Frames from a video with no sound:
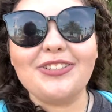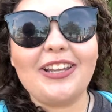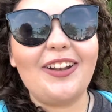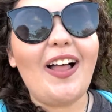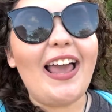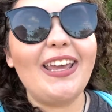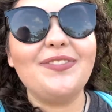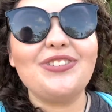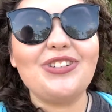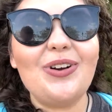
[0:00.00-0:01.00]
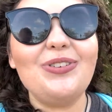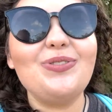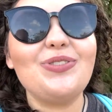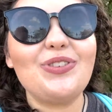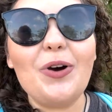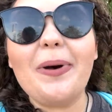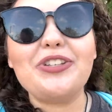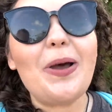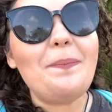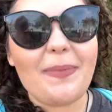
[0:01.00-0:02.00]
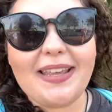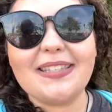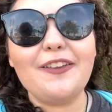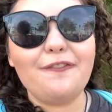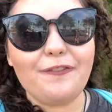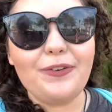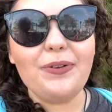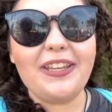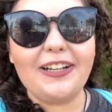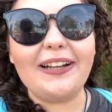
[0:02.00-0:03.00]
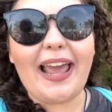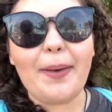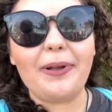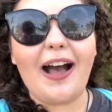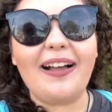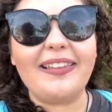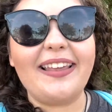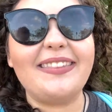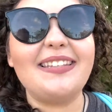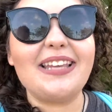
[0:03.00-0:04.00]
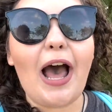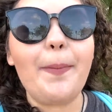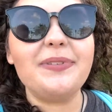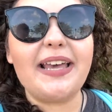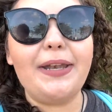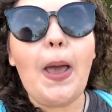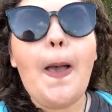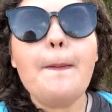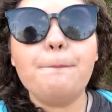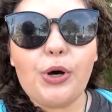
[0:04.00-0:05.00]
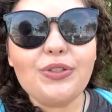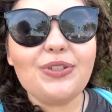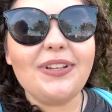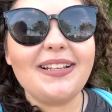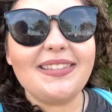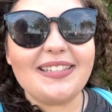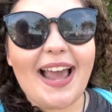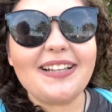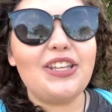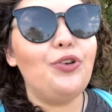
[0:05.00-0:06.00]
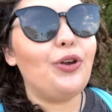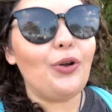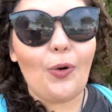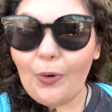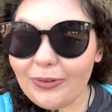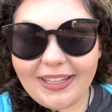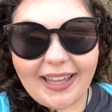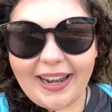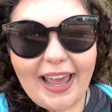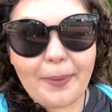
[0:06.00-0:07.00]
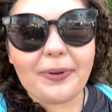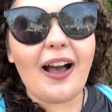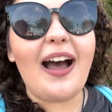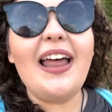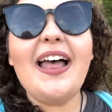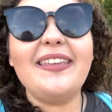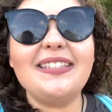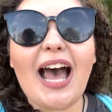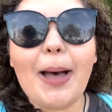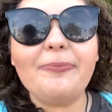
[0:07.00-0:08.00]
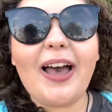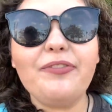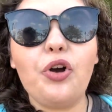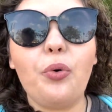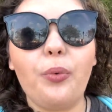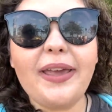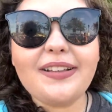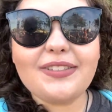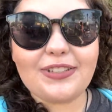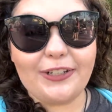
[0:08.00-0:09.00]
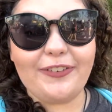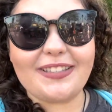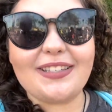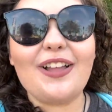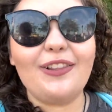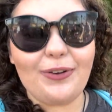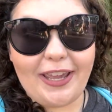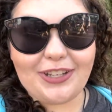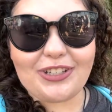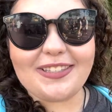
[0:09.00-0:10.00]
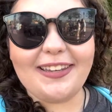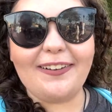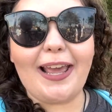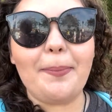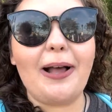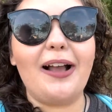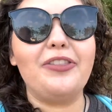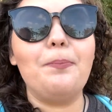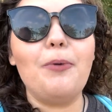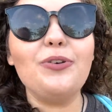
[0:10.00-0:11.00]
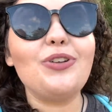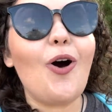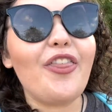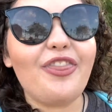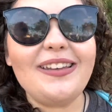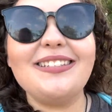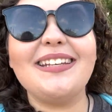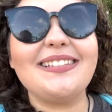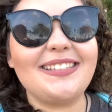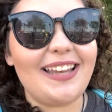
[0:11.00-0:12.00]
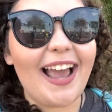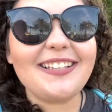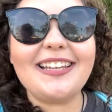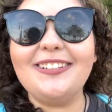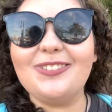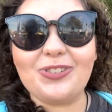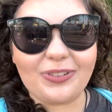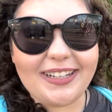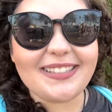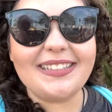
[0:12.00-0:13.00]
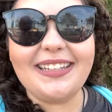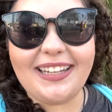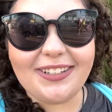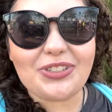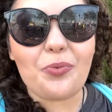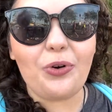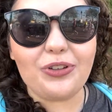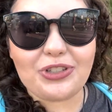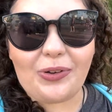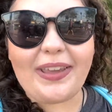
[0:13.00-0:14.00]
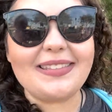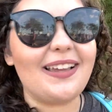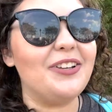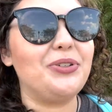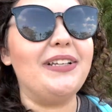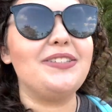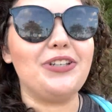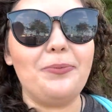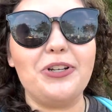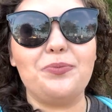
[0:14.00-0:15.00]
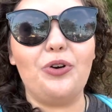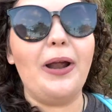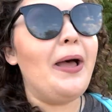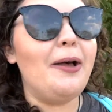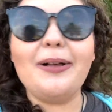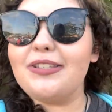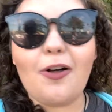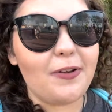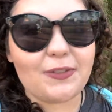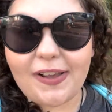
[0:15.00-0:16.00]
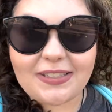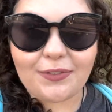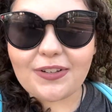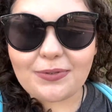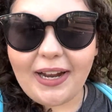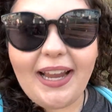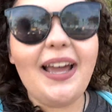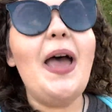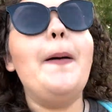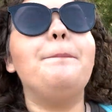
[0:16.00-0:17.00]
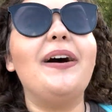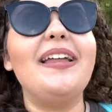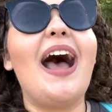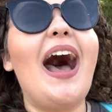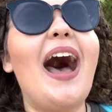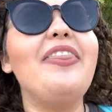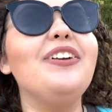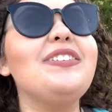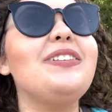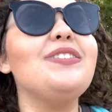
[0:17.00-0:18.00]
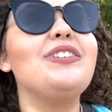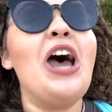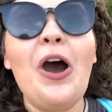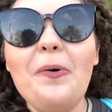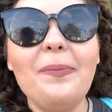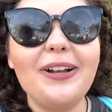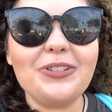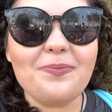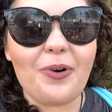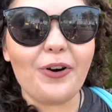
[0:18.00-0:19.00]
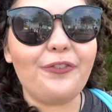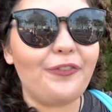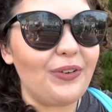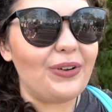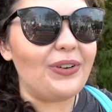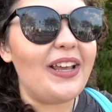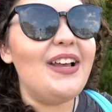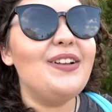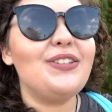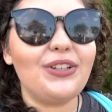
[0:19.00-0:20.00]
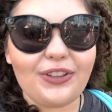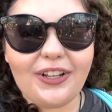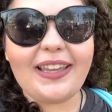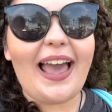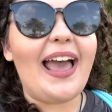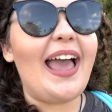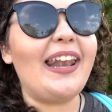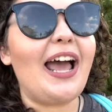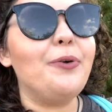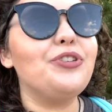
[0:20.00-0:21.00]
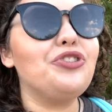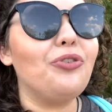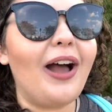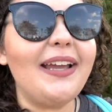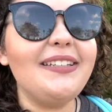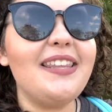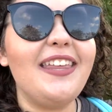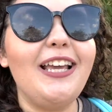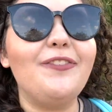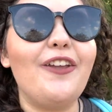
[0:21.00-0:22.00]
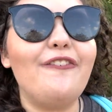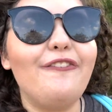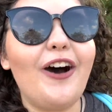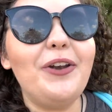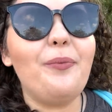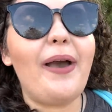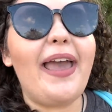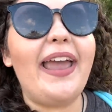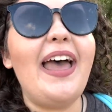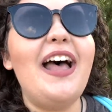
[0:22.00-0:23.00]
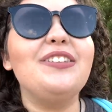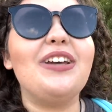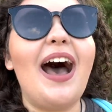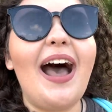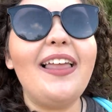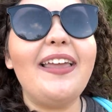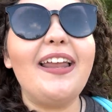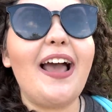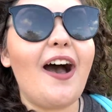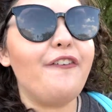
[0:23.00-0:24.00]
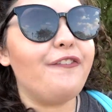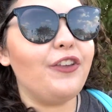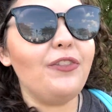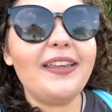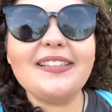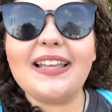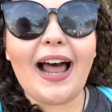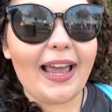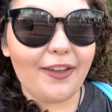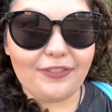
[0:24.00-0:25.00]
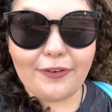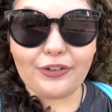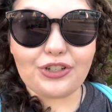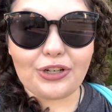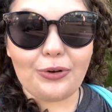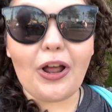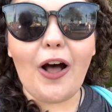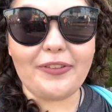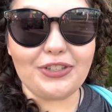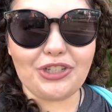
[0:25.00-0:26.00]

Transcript: channel, I have shown you so much amazing food here at Epcot, like the top 10 most unique snacks that you can only get at Epcot, the top 5 quick service locations here at Epcot, the most authentic snacks and drinks in each World Showcase country, and so much more, plus all those festivals, right? But there's still so much more food to look at, and I was trying to think of a fun way to highlight a few things that I have never shown on this